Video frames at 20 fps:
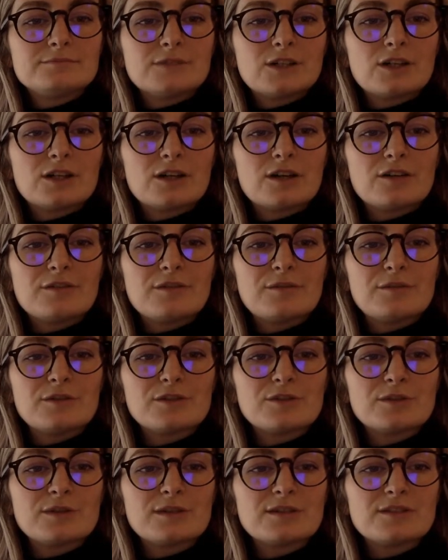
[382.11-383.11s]
I can't remember
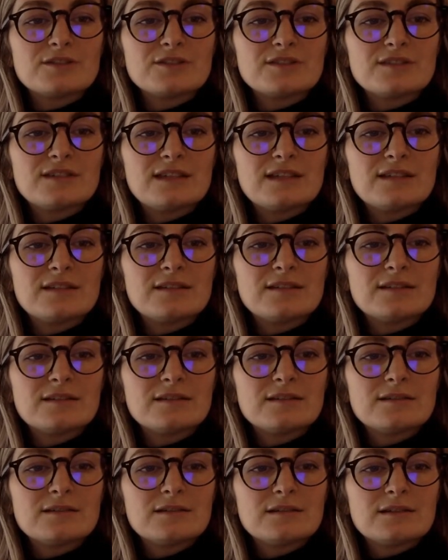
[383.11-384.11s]
which one I just did.
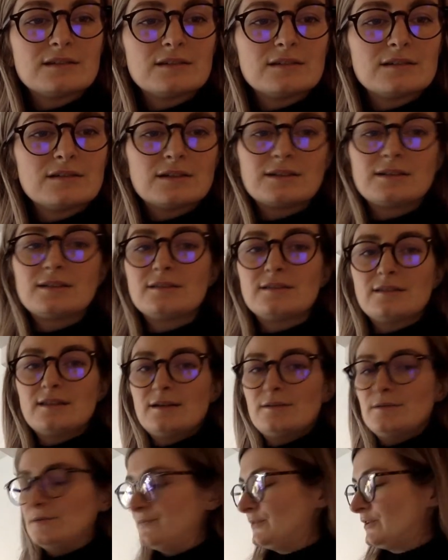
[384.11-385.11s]
I did
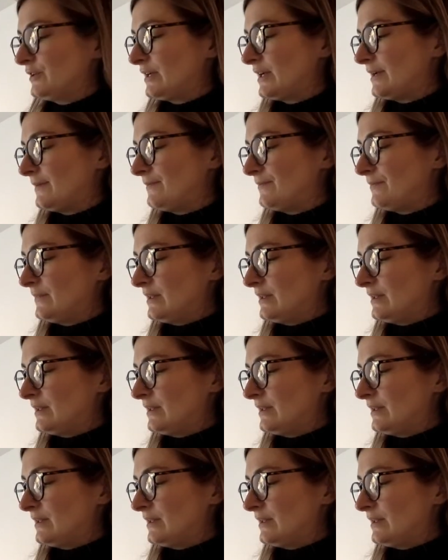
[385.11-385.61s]
that one. Okay.